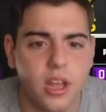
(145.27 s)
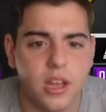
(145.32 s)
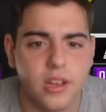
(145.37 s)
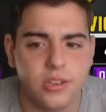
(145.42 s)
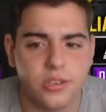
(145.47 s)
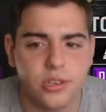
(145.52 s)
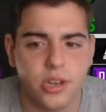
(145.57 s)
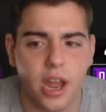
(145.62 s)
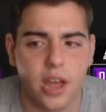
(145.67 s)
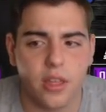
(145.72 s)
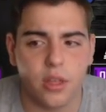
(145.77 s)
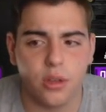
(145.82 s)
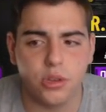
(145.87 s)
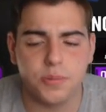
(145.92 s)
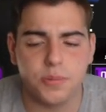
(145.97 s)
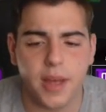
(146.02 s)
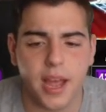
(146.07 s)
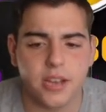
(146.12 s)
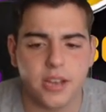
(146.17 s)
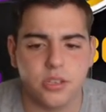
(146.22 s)
So yeah,
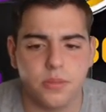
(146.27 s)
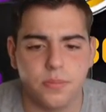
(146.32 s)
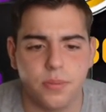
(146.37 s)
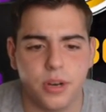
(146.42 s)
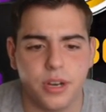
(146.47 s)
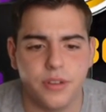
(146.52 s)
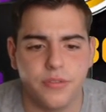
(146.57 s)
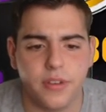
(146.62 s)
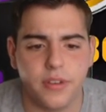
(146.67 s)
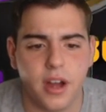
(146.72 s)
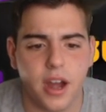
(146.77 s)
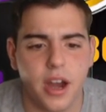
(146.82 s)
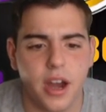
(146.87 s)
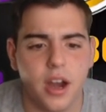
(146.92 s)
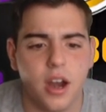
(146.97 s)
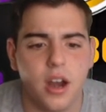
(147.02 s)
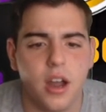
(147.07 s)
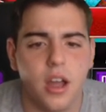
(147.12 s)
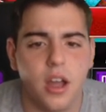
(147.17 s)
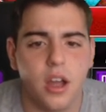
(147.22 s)
those packs are pretty
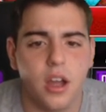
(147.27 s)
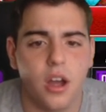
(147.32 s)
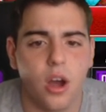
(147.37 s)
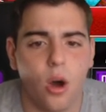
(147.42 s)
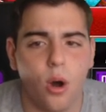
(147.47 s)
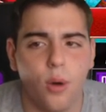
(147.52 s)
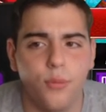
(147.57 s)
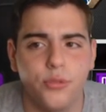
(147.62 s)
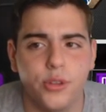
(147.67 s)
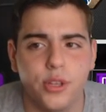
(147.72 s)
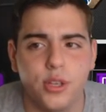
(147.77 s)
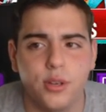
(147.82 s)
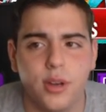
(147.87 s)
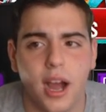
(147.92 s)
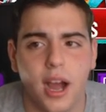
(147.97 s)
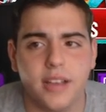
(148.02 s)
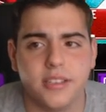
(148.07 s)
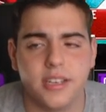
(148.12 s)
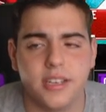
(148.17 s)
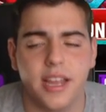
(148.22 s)
fire. Hopefully you
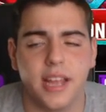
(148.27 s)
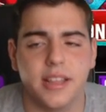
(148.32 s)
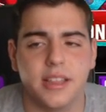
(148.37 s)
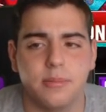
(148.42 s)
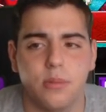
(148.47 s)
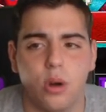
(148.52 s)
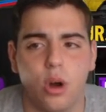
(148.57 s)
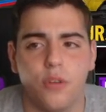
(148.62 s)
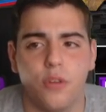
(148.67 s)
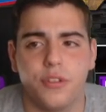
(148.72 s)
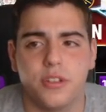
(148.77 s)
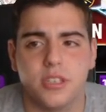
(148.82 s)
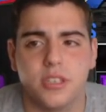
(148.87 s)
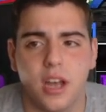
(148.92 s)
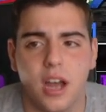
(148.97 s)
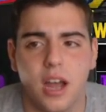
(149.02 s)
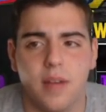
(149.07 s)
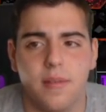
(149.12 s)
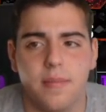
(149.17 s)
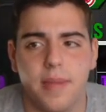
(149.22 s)
guys can get them off in
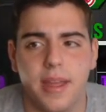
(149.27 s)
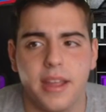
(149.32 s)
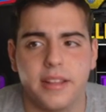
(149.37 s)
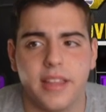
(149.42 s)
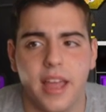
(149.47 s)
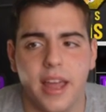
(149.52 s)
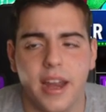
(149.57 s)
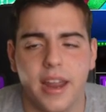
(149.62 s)
time and make that